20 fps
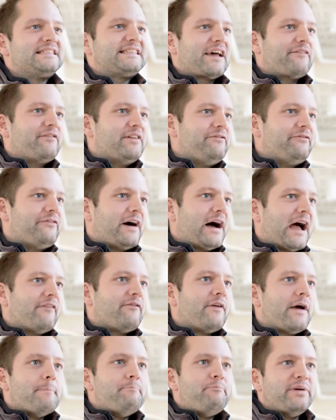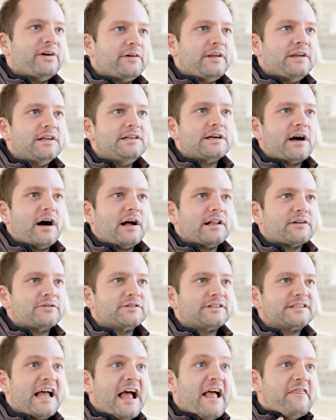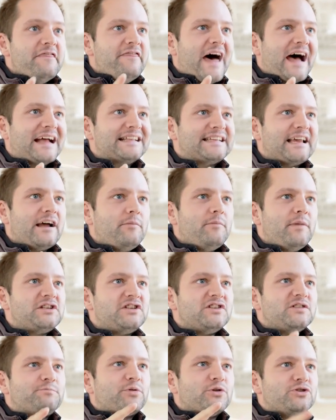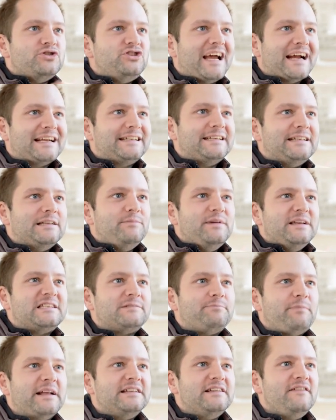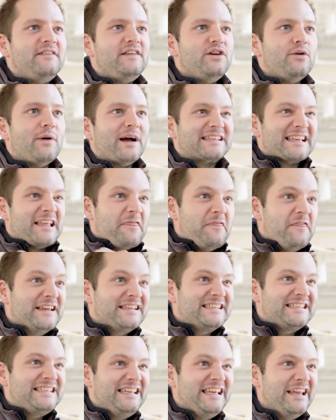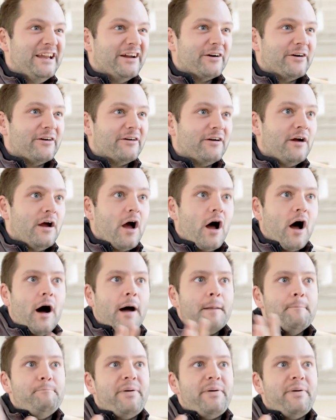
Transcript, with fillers: $75 billion. That's how much is projected to be spent in the US this year on